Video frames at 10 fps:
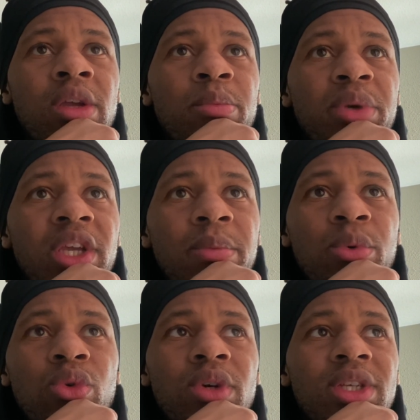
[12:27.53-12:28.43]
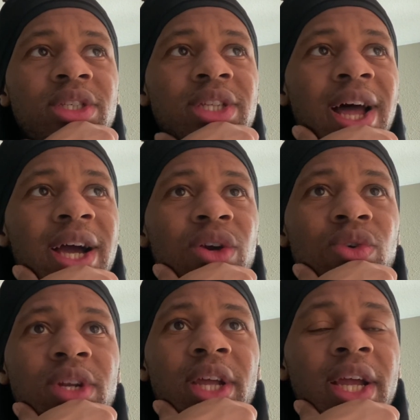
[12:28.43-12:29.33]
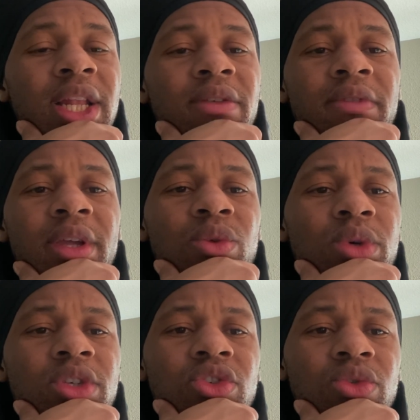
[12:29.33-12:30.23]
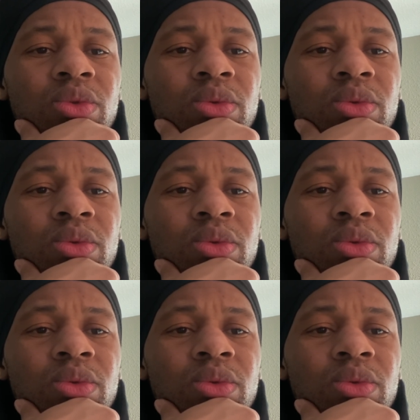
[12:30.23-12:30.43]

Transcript: people is not going to elevate with you.